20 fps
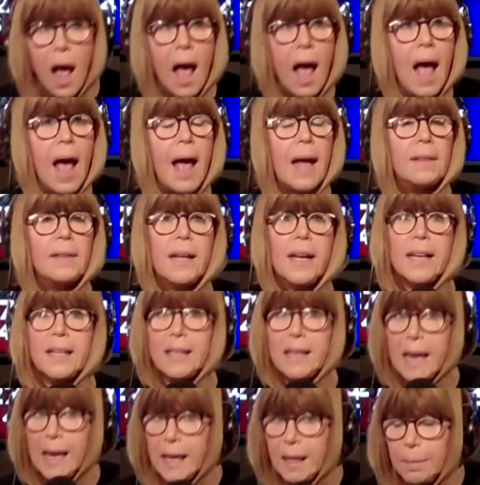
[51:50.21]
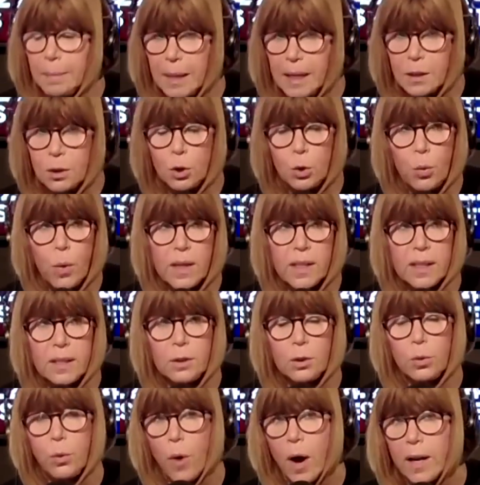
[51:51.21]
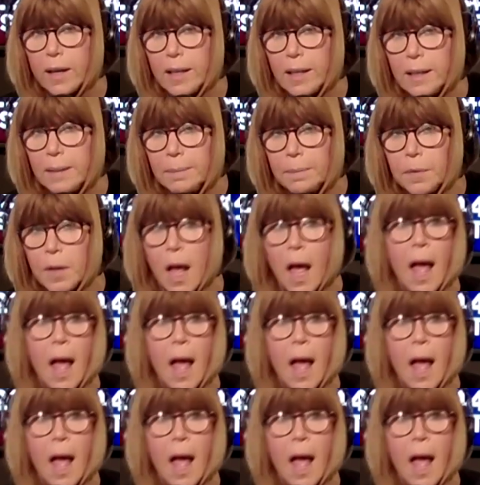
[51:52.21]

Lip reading: and they came in 2020,